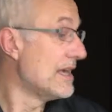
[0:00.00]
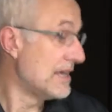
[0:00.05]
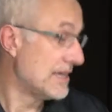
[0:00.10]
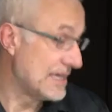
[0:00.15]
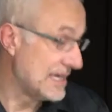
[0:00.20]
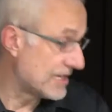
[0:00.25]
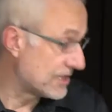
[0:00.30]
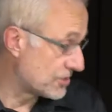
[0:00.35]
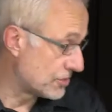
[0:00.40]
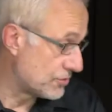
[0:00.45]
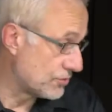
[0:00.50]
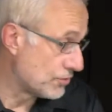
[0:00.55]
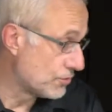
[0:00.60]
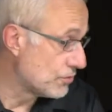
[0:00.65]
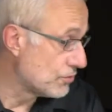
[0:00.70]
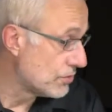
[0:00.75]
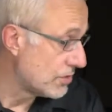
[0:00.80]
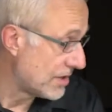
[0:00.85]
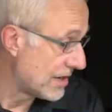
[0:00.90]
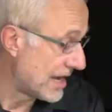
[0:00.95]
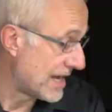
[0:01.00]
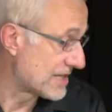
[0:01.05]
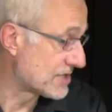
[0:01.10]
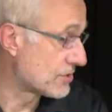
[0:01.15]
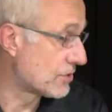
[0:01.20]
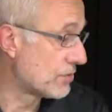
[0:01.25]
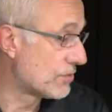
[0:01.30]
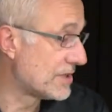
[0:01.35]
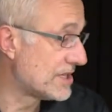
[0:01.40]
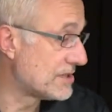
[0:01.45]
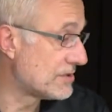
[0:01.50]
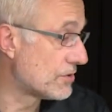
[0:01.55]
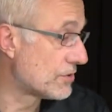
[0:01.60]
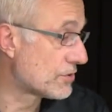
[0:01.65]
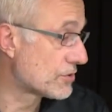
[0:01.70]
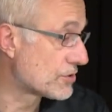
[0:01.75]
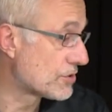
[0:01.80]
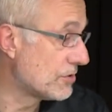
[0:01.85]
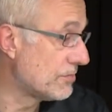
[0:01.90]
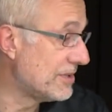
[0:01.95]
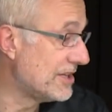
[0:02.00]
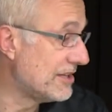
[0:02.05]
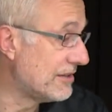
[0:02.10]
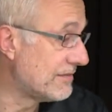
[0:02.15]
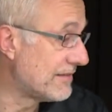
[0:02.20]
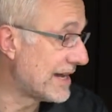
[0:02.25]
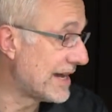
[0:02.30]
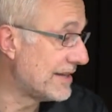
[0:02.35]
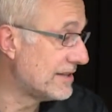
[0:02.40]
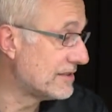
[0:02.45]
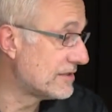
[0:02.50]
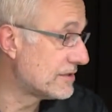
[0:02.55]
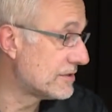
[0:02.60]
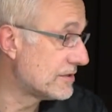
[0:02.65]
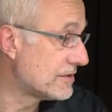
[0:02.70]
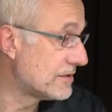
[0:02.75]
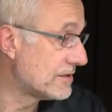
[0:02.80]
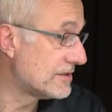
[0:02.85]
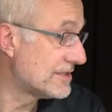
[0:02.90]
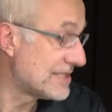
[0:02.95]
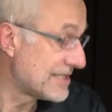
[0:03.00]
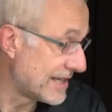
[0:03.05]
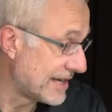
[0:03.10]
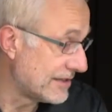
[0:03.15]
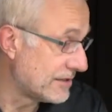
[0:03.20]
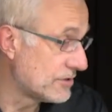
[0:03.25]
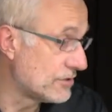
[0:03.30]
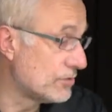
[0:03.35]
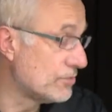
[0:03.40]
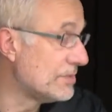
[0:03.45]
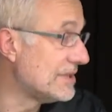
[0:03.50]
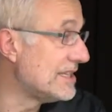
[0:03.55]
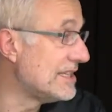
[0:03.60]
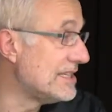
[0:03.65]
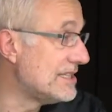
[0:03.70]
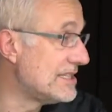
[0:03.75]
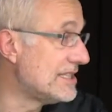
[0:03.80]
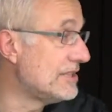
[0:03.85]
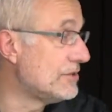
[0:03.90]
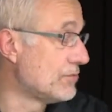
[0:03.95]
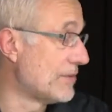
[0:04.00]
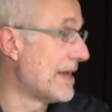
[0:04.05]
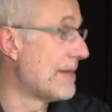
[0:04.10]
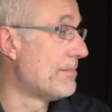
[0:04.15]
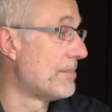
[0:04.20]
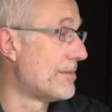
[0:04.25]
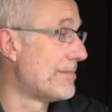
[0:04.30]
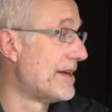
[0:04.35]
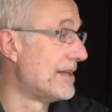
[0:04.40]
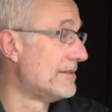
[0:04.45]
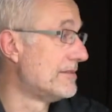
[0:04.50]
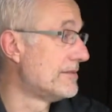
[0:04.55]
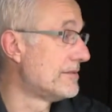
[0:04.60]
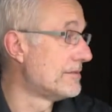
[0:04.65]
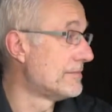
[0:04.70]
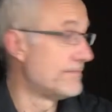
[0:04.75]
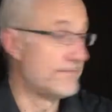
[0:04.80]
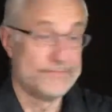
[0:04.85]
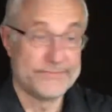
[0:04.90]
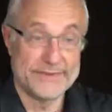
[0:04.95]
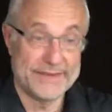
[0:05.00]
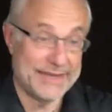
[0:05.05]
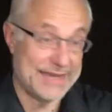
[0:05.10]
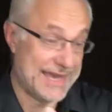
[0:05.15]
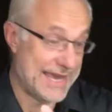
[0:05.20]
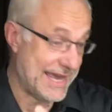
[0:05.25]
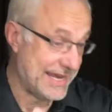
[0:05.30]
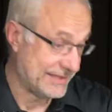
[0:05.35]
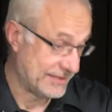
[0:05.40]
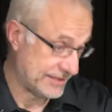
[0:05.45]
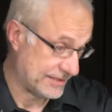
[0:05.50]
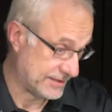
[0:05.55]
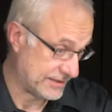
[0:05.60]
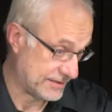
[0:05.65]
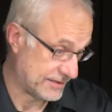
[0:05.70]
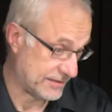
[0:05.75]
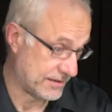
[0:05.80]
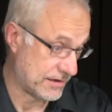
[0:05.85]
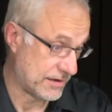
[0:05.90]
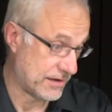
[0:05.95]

X2 has always also been designed to be easy to implement. It's